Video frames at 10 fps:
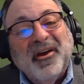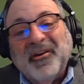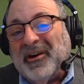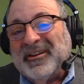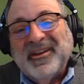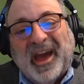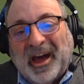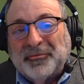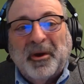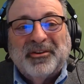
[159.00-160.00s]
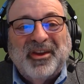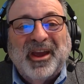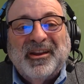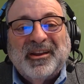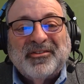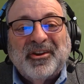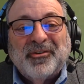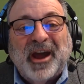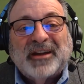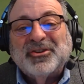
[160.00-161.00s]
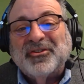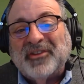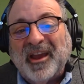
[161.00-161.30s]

But yeah, spontaneous interactions